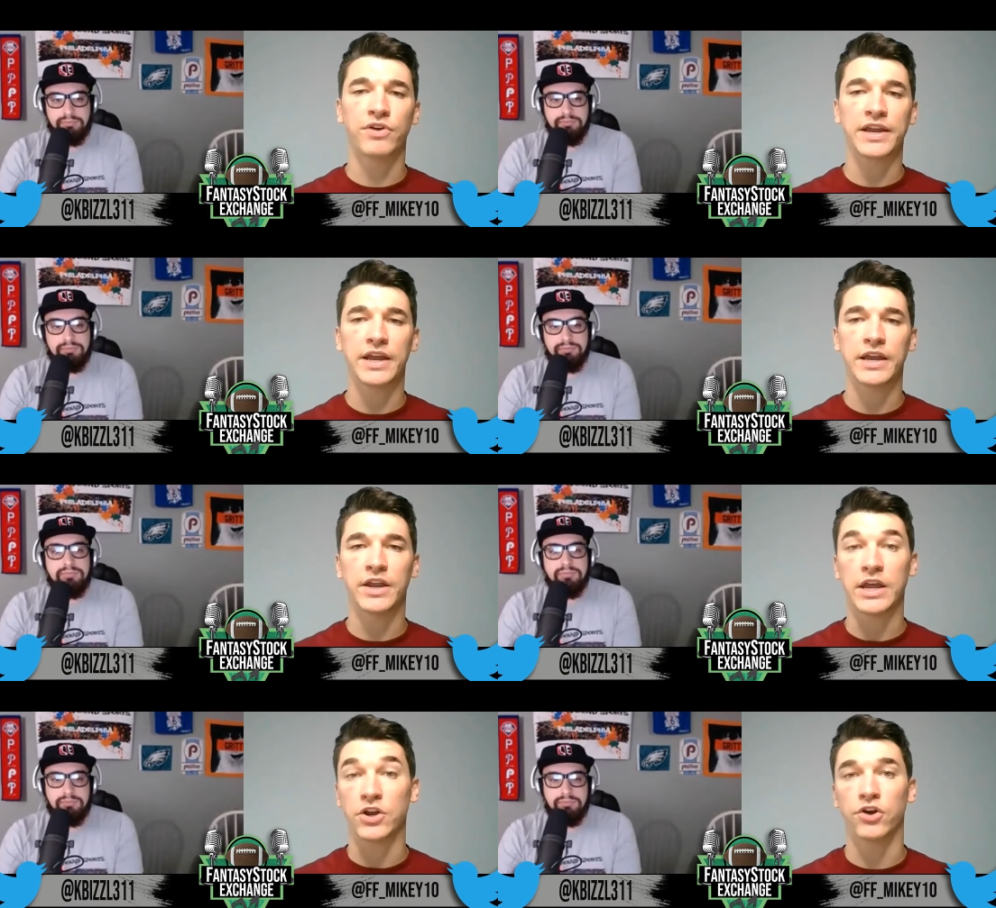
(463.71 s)
Speaker 1: bring
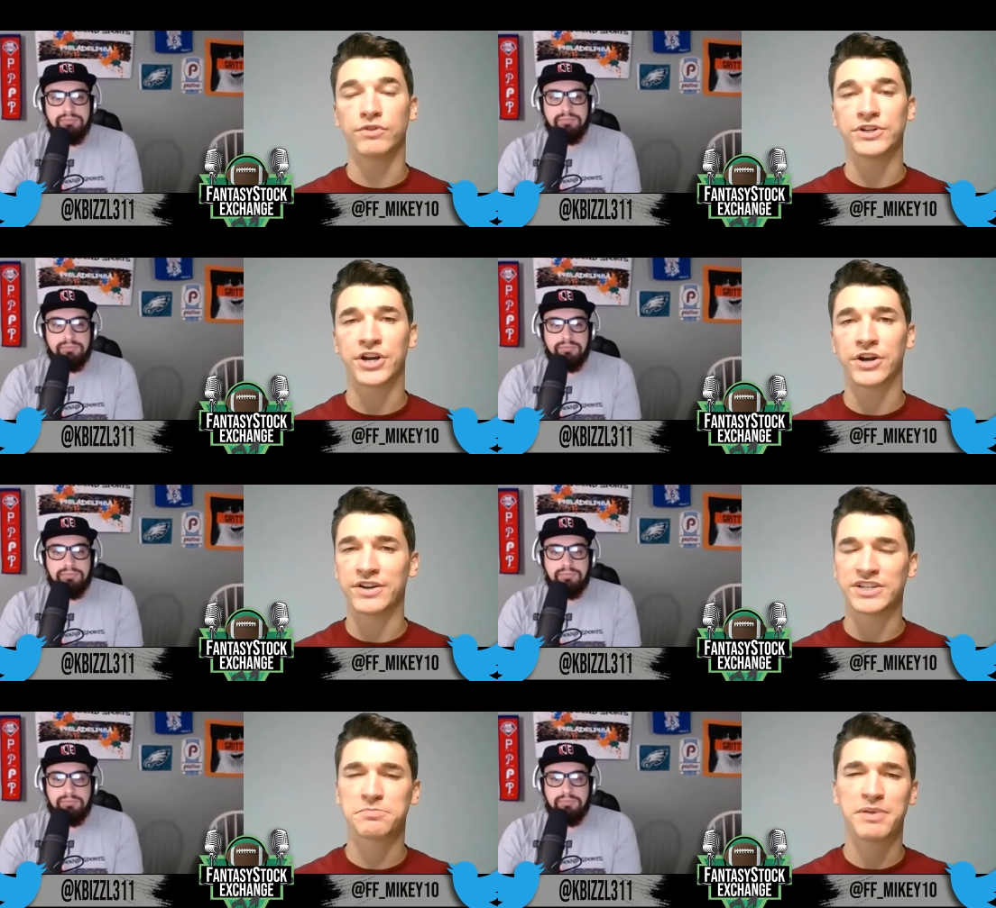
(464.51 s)
in a good
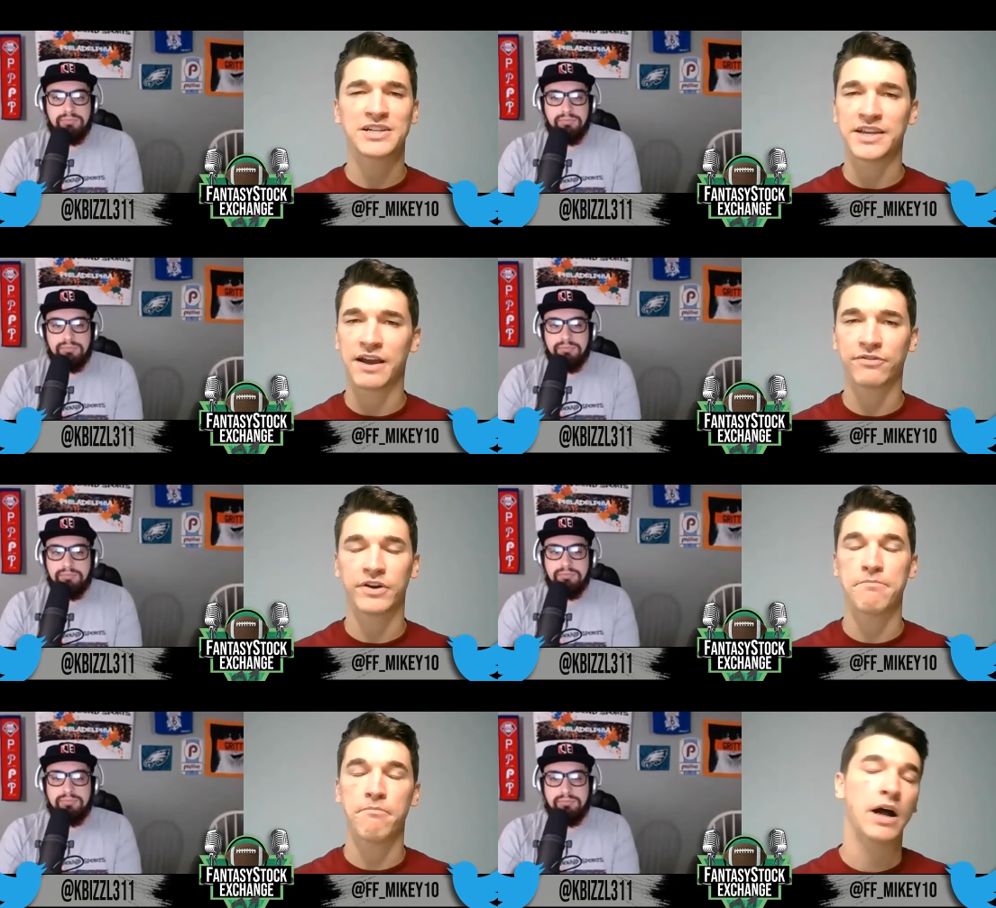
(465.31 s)
return, especially
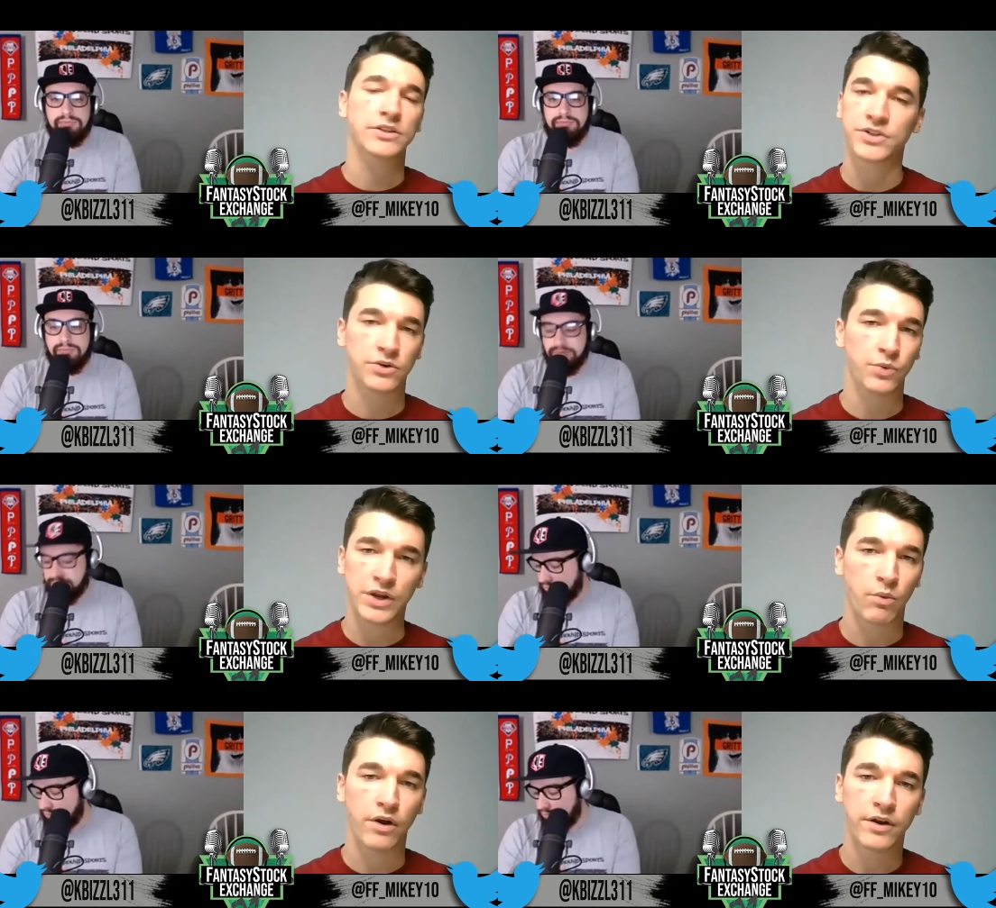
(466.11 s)
after a monster
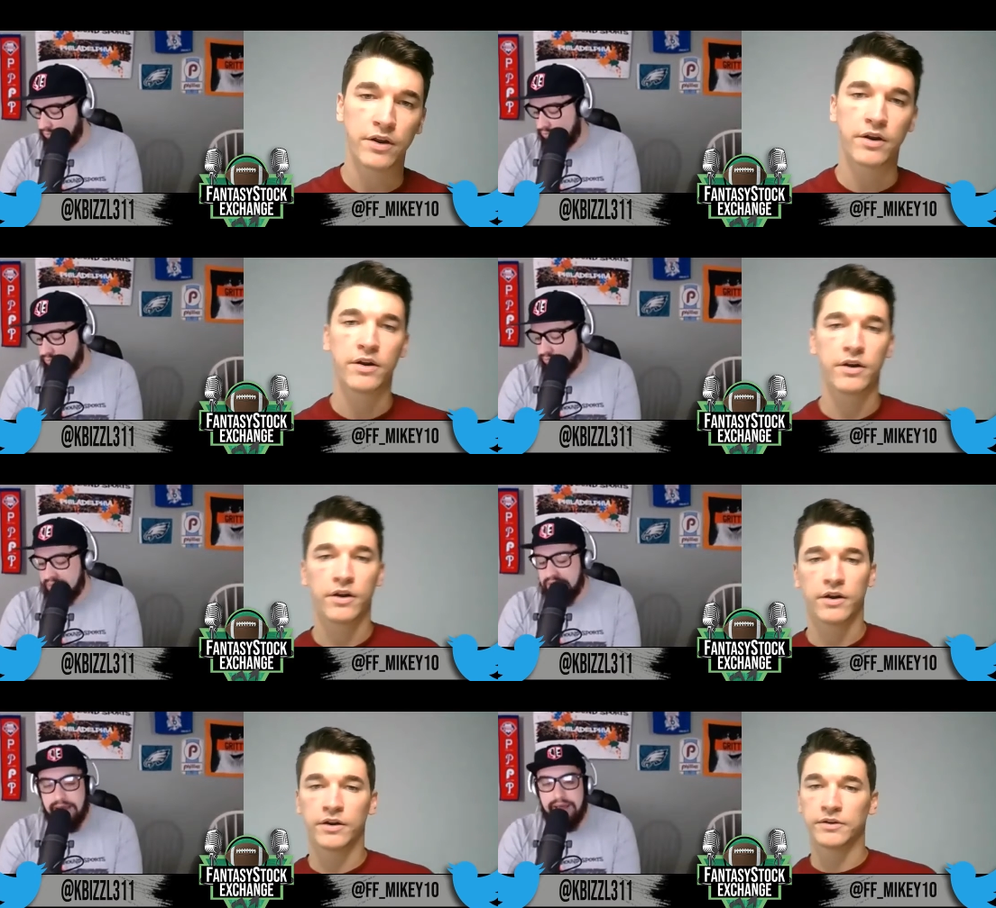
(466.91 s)
week.
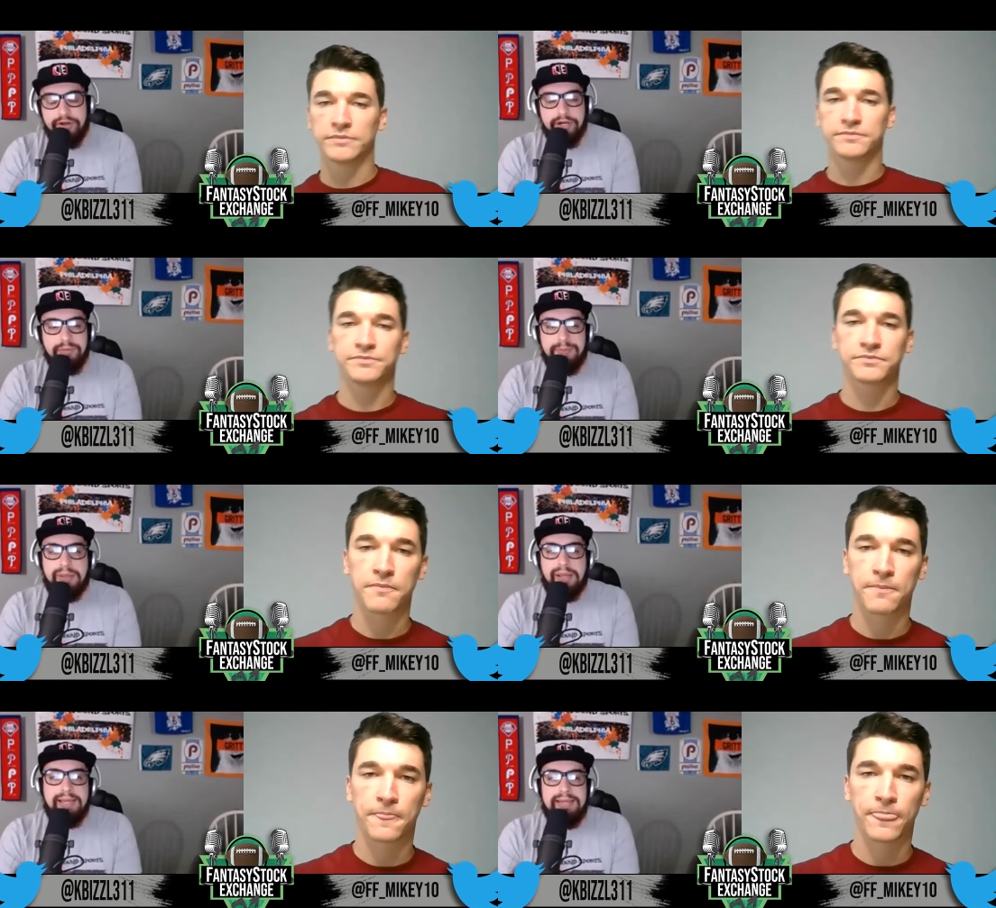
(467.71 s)
Speaker 2: And they're going to be
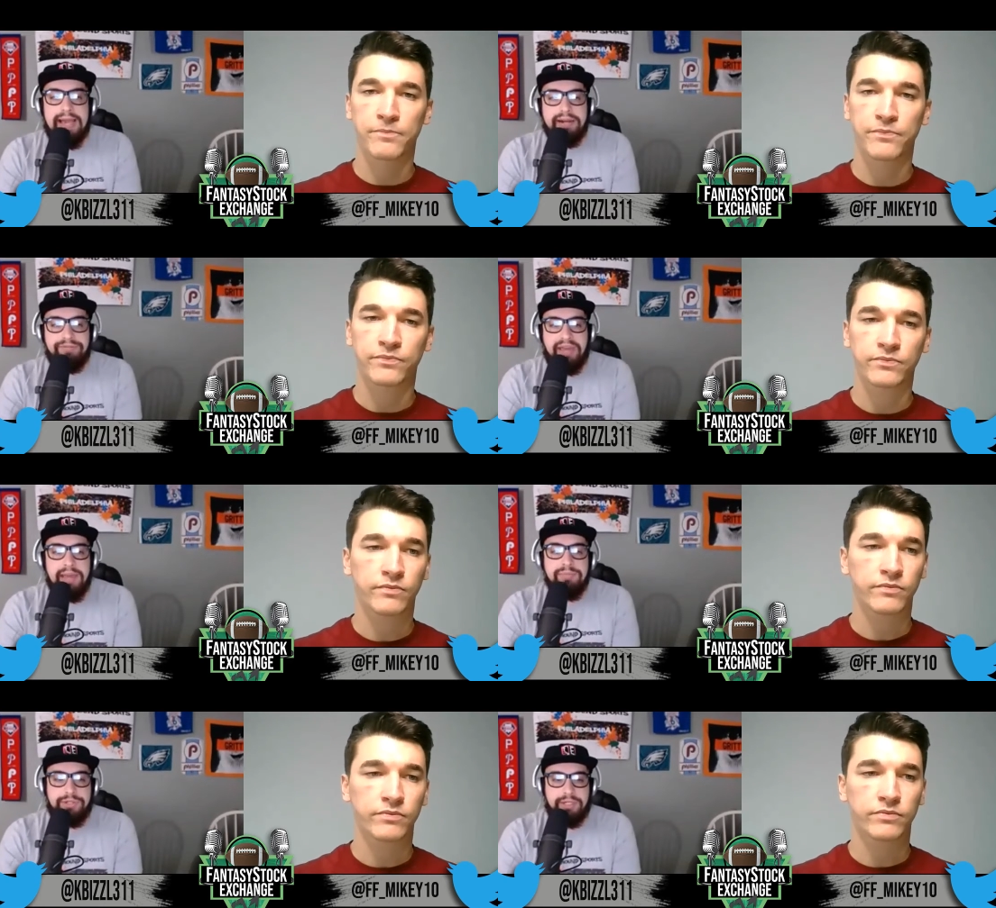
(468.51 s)
playing in negative
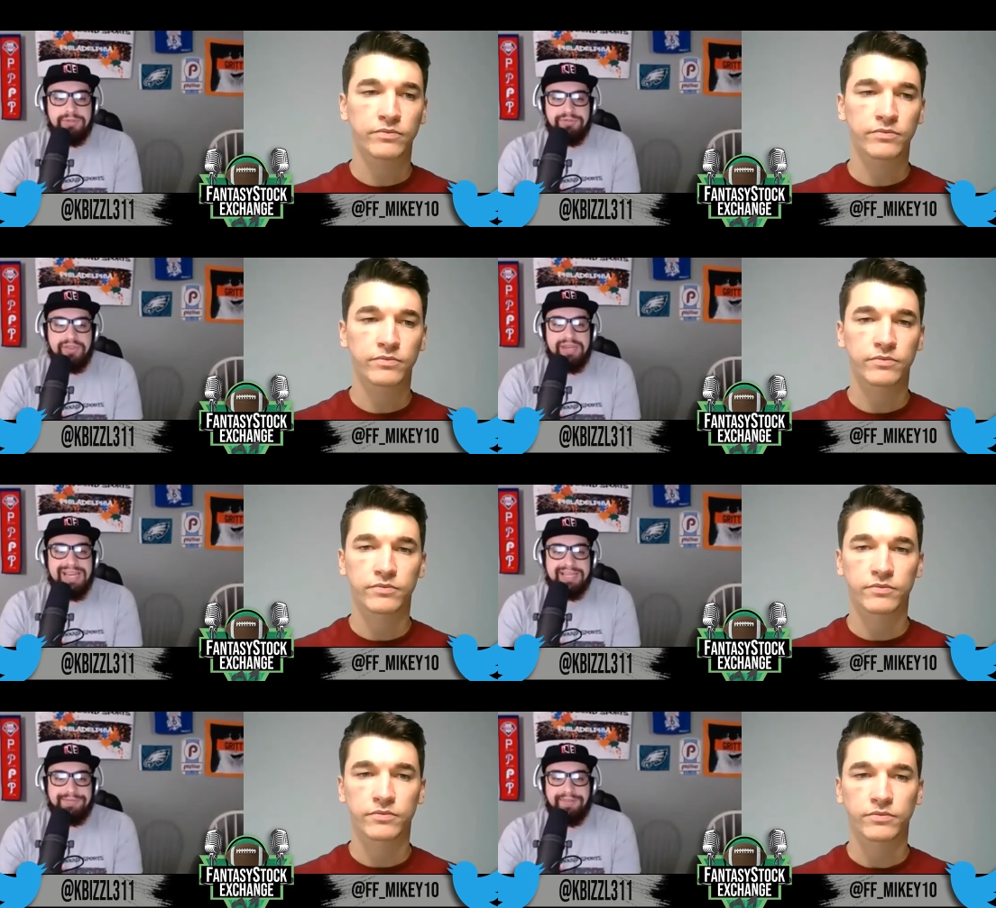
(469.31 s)
game scripts for the
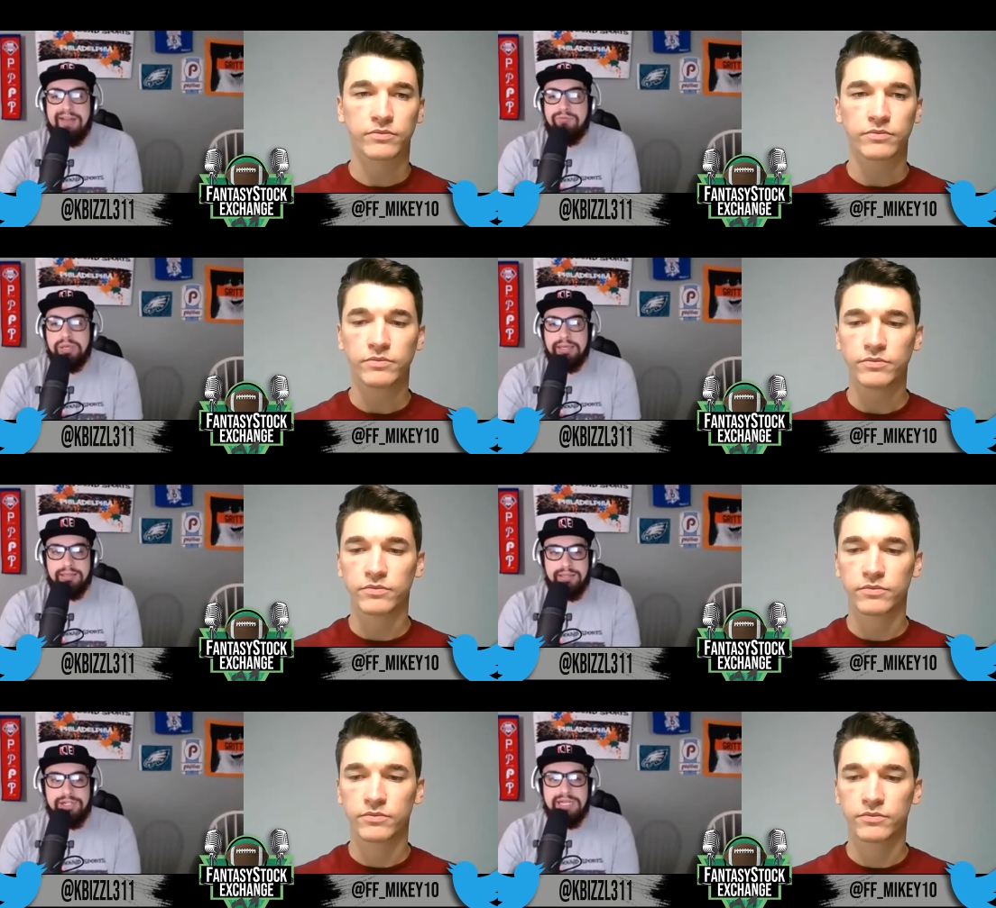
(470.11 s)
next five weeks.
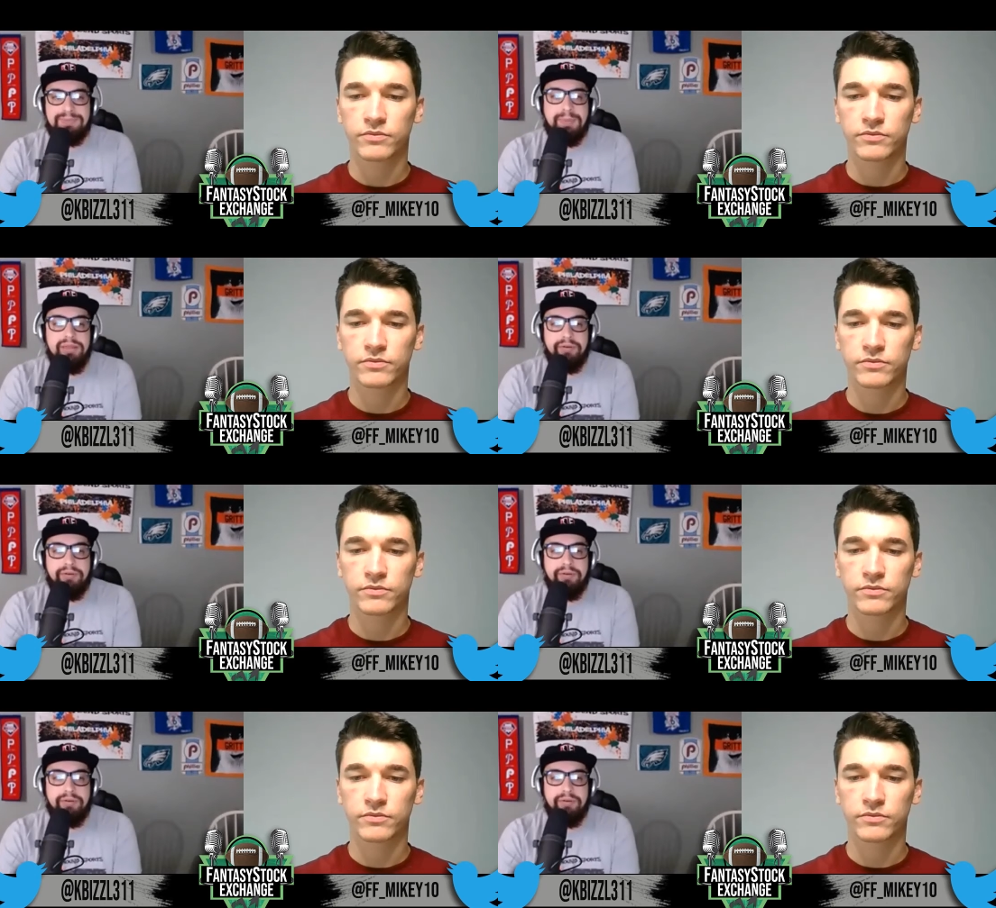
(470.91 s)
The Jets play the